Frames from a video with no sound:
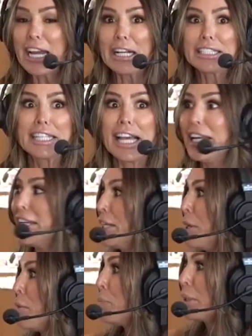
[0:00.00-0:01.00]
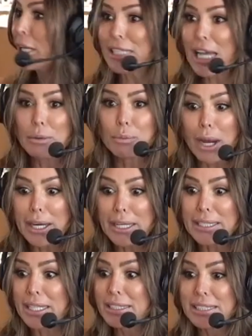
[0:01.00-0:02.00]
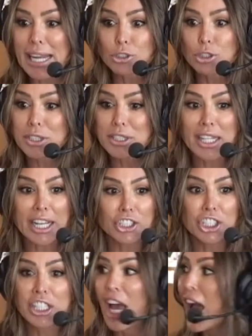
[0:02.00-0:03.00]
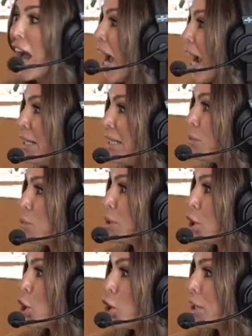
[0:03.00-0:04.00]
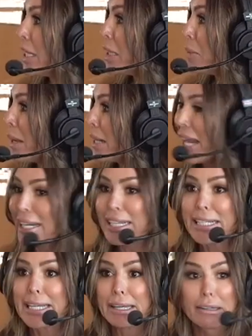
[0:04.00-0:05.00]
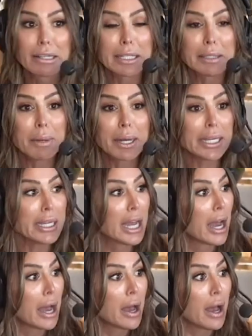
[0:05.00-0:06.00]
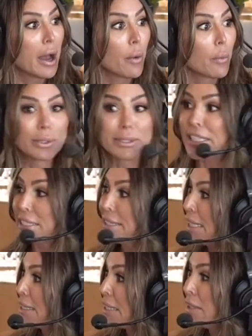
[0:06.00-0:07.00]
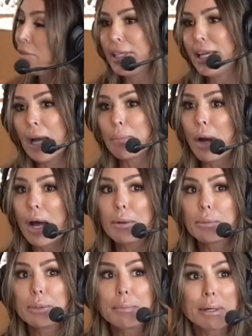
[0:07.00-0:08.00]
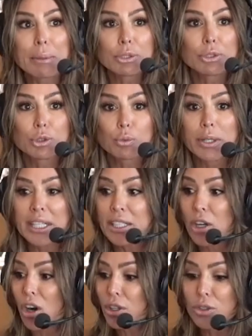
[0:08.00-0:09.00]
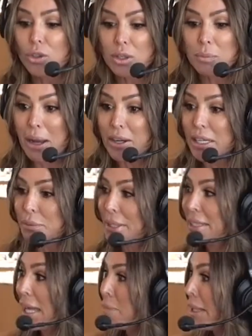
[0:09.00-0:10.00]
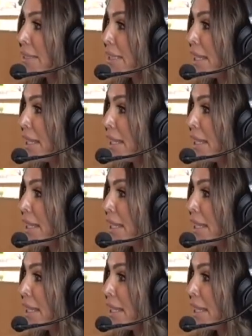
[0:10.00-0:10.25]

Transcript: and I said it because I read it. It's it, natural selection. I didn't wasn't hurting anybody. I didn't kill anybody. Was it insensitive? Yeah, probably, but I was just reading an article about it and I'm like, that makes